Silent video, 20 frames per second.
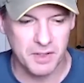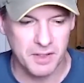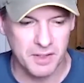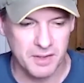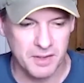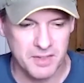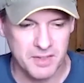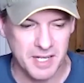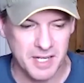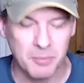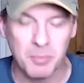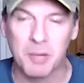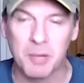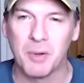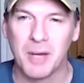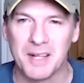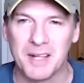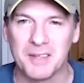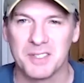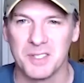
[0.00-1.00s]
telling people
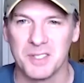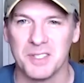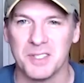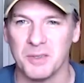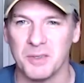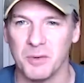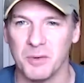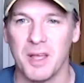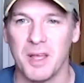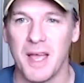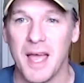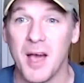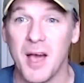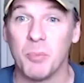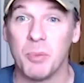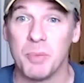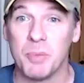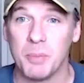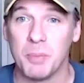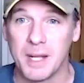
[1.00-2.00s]
how to, or
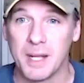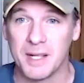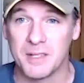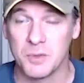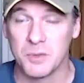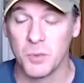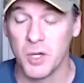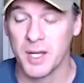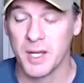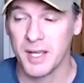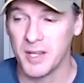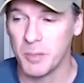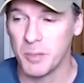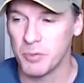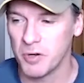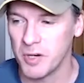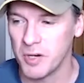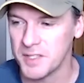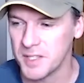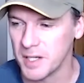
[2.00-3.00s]
helping people how to work out their
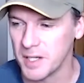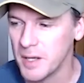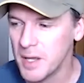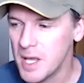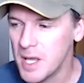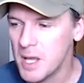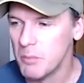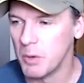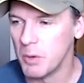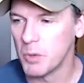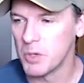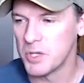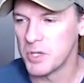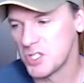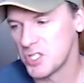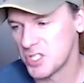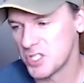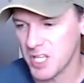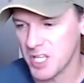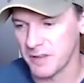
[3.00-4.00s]
pricing. We wanted to
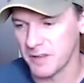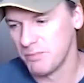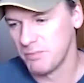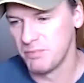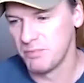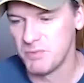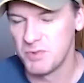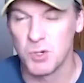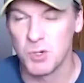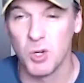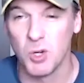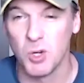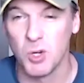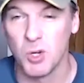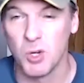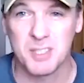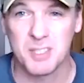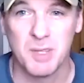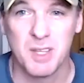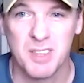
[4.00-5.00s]
just kind of talk about
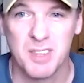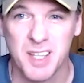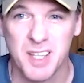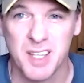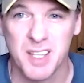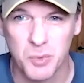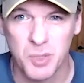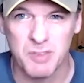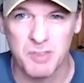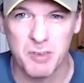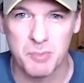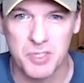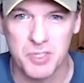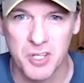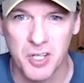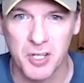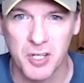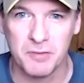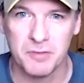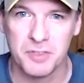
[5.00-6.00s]
some of the things that we've
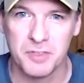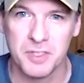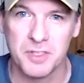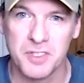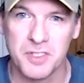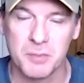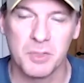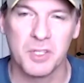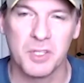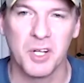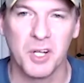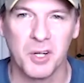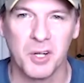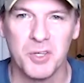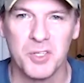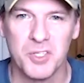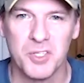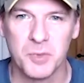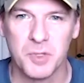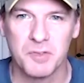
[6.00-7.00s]
observed and some of the
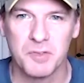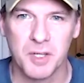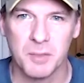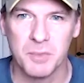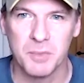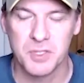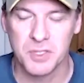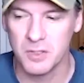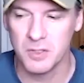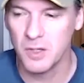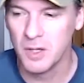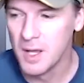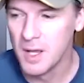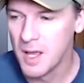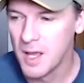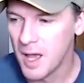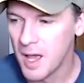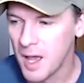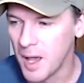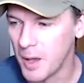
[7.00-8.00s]
conclusions we've come to.
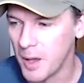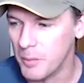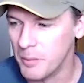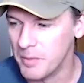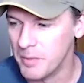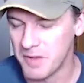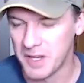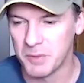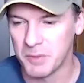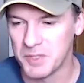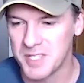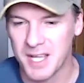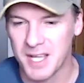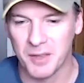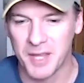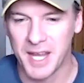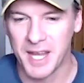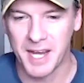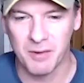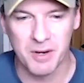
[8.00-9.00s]
If anyone's out
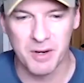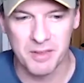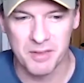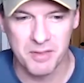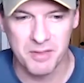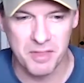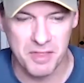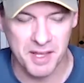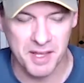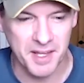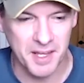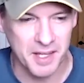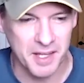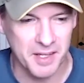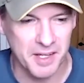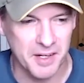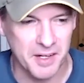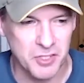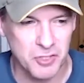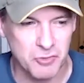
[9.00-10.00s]
there and
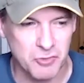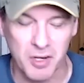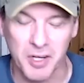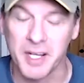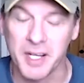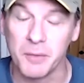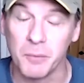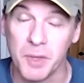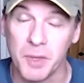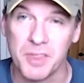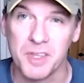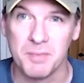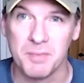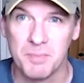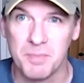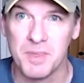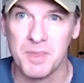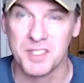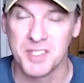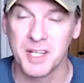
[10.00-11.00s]
thinking, struggling with
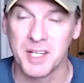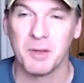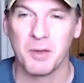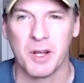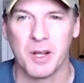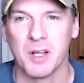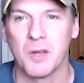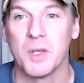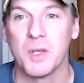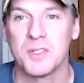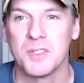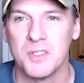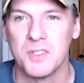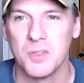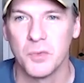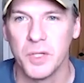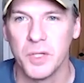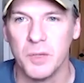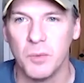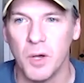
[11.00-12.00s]
the same kind of questions that
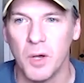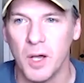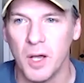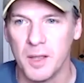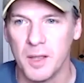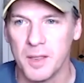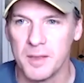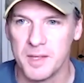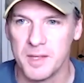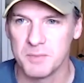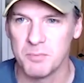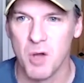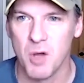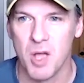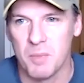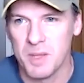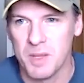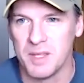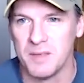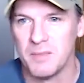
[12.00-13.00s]
we were, this might be